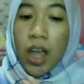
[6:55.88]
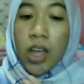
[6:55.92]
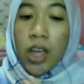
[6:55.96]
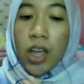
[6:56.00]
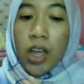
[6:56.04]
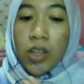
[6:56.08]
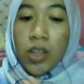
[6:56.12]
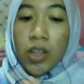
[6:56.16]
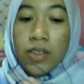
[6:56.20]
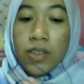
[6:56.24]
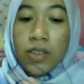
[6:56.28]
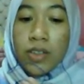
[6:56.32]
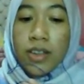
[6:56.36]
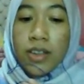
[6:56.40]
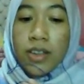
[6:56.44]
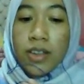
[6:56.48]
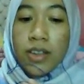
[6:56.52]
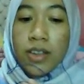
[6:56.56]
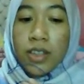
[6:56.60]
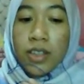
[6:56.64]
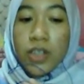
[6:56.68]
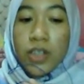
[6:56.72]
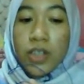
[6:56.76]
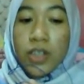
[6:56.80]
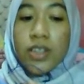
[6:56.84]
You just
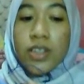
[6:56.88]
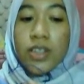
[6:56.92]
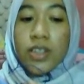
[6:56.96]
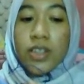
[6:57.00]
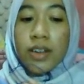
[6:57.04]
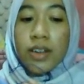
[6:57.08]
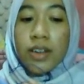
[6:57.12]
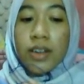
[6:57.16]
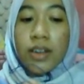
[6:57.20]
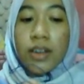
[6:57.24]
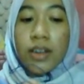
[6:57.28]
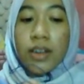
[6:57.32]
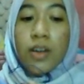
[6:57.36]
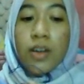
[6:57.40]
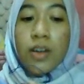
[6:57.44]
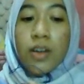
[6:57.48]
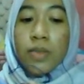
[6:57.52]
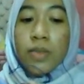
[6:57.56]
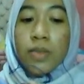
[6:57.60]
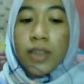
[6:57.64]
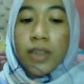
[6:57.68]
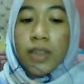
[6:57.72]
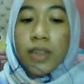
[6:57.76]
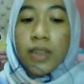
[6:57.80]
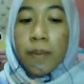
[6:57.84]
use random
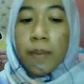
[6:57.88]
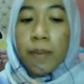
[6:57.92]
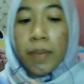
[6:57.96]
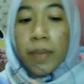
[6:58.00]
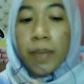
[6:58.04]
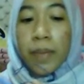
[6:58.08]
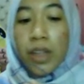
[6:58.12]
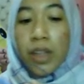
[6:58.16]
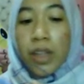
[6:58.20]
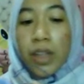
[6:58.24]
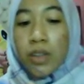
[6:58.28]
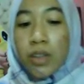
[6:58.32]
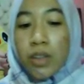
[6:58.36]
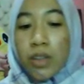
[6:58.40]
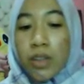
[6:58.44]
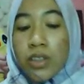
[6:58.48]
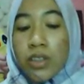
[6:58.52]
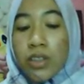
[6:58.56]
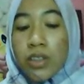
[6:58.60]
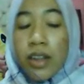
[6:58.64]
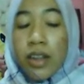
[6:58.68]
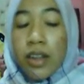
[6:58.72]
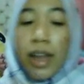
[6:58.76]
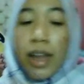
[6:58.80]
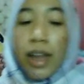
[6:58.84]
sampling to
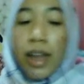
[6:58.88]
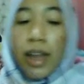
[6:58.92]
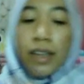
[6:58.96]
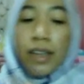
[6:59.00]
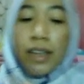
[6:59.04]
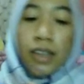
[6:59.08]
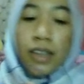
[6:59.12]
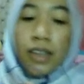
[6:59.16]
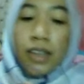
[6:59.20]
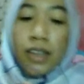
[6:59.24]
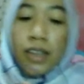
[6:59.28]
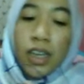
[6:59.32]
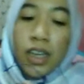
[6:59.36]
select 3